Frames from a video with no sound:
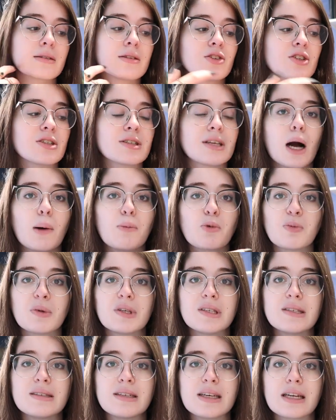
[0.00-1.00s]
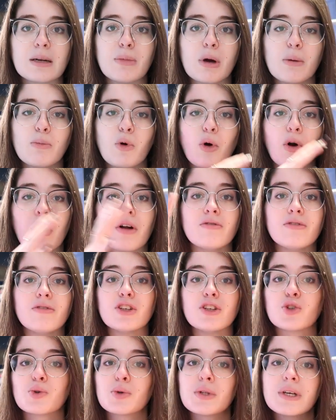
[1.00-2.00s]
because it just helps me see it a bit more
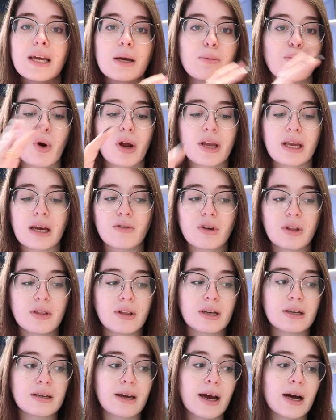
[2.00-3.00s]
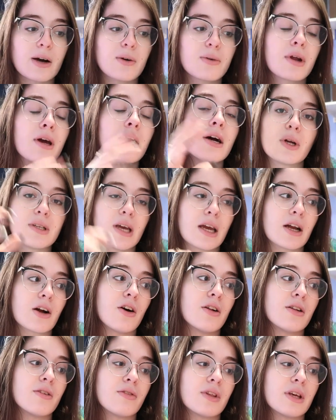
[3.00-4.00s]
visually and break everything down. So I take
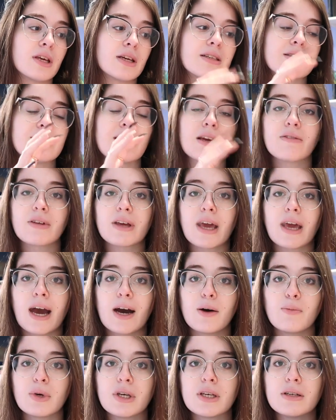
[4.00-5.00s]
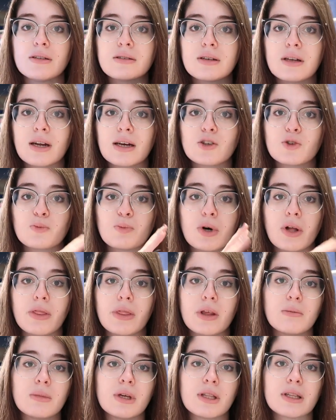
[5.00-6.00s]
all of the Save the Cat beats and I just put
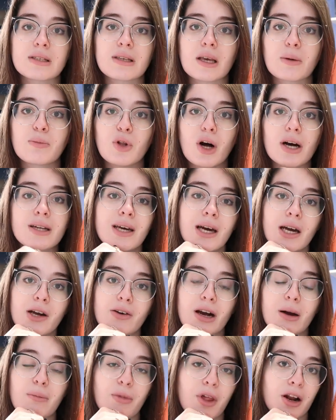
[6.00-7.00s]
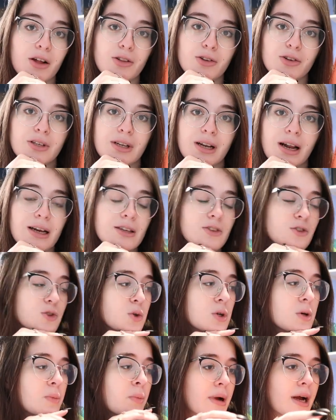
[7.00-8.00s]
them in this like plot diagram that I learned in high
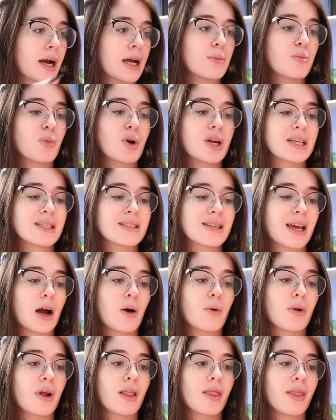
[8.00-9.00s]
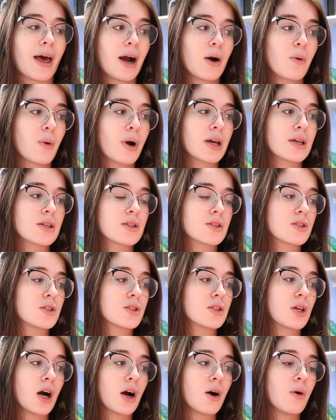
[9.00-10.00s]
school and kind of break it down that way.
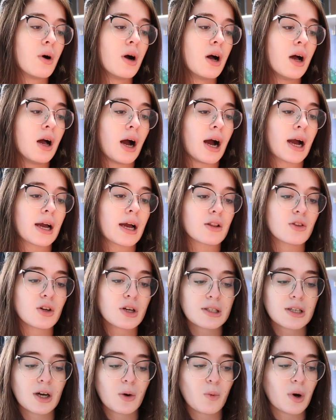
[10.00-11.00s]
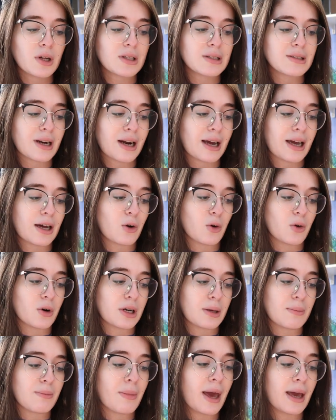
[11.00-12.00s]
So I looked at ones that I had
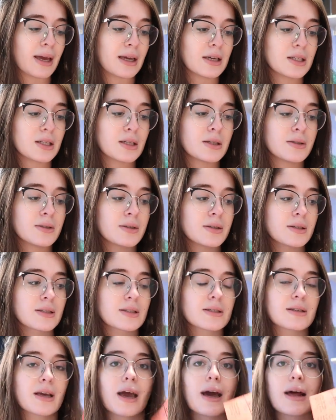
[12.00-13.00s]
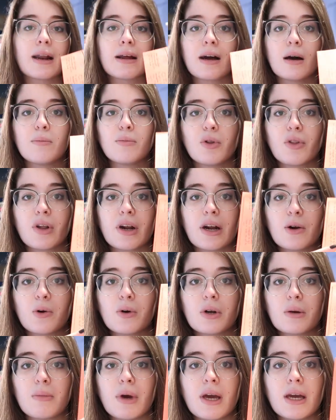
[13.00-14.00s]
already made. I had a couple that I'd
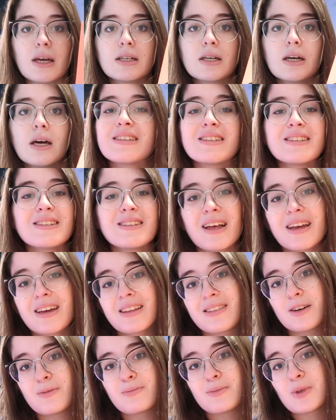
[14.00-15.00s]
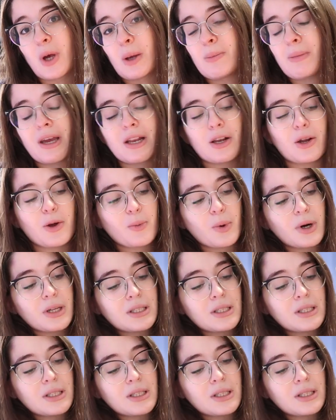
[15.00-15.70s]
already made. Didn't like them, so I made new